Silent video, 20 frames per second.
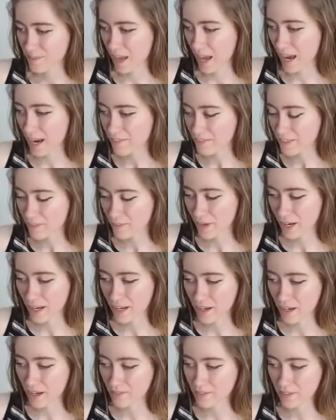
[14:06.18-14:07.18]
I've never
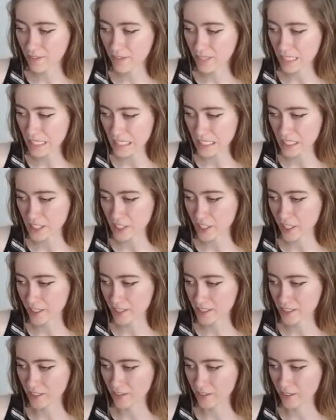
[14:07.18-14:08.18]
had, I've never eaten Chex
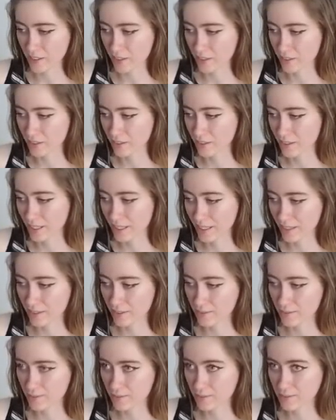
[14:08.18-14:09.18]
cereal, like,
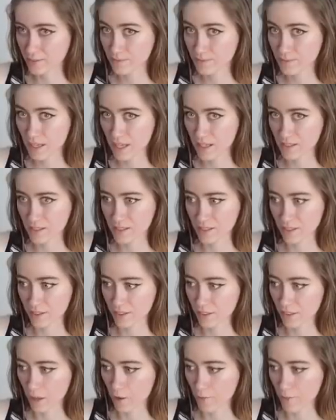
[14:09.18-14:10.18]
as
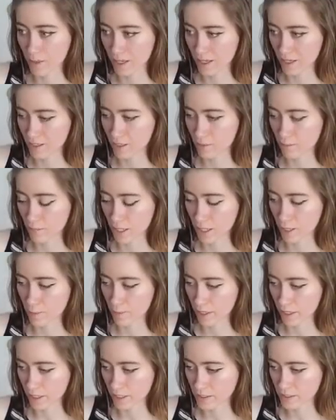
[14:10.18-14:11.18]
cereal. I've made it into Muddy
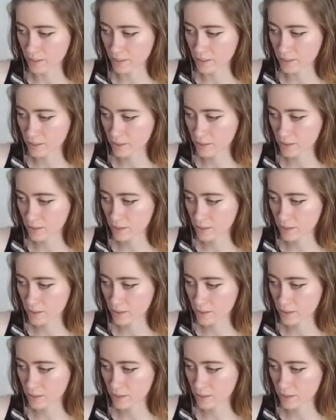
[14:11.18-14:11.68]
Buddies.